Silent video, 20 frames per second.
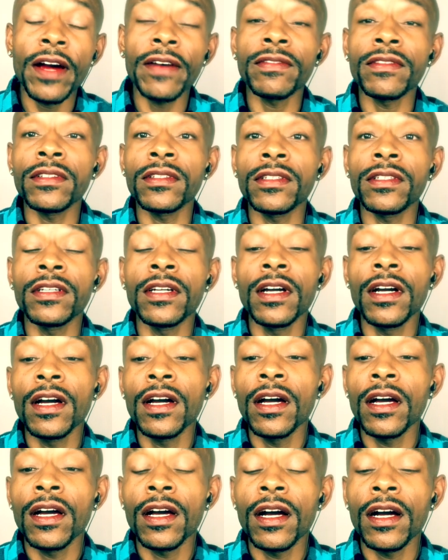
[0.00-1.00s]
after
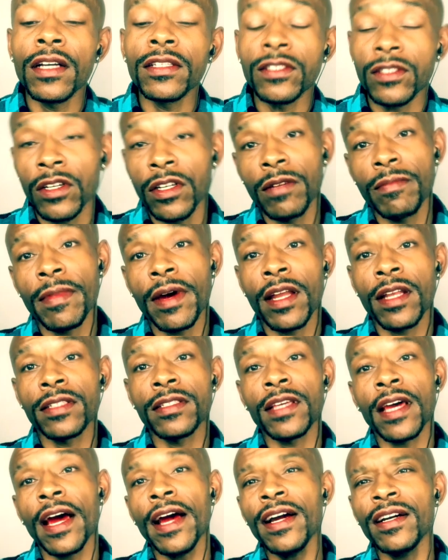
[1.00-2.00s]
a certain amount
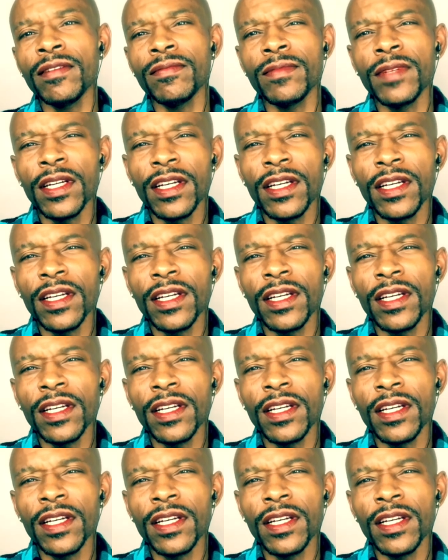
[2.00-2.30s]
of time,